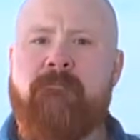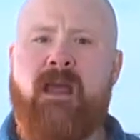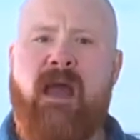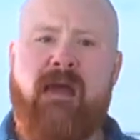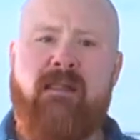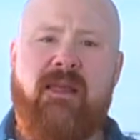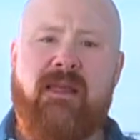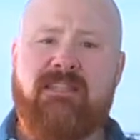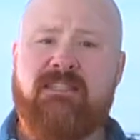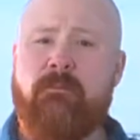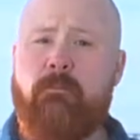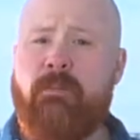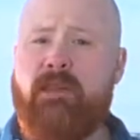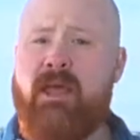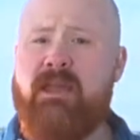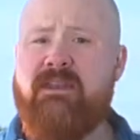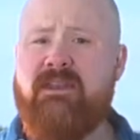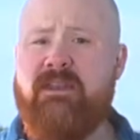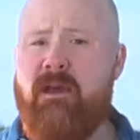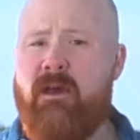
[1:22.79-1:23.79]
I like to
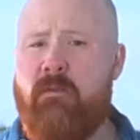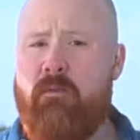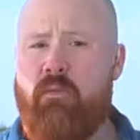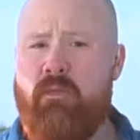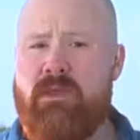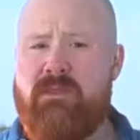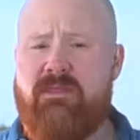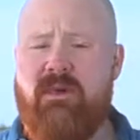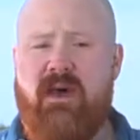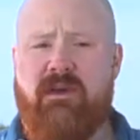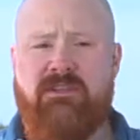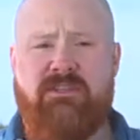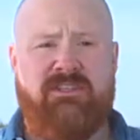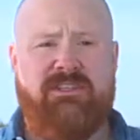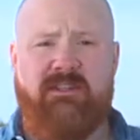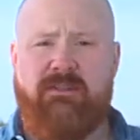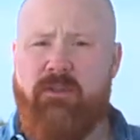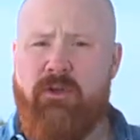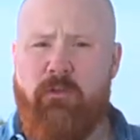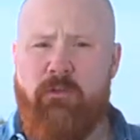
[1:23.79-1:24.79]
blend it up with just
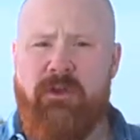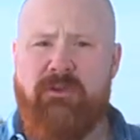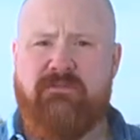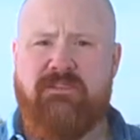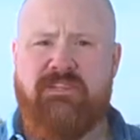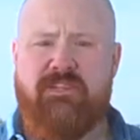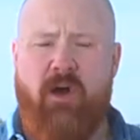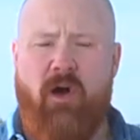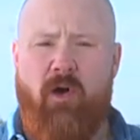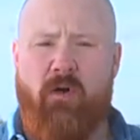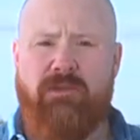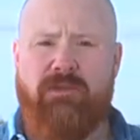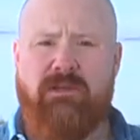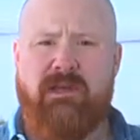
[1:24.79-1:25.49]
a little bit of salt,